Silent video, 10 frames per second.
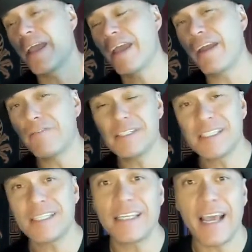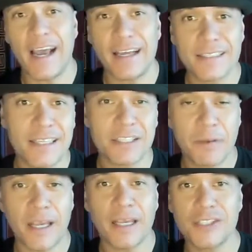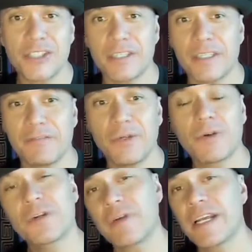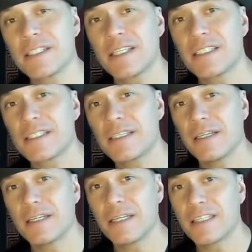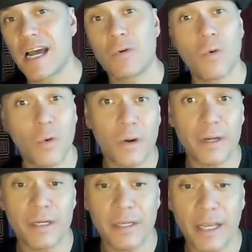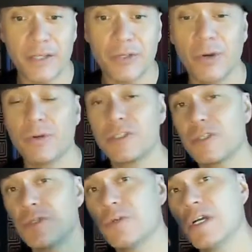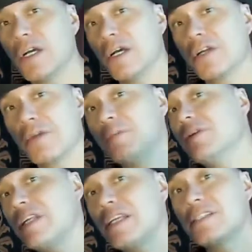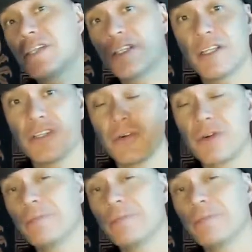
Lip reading: every city has this page. If you go to Craigslist.org and you go to communities and then you go to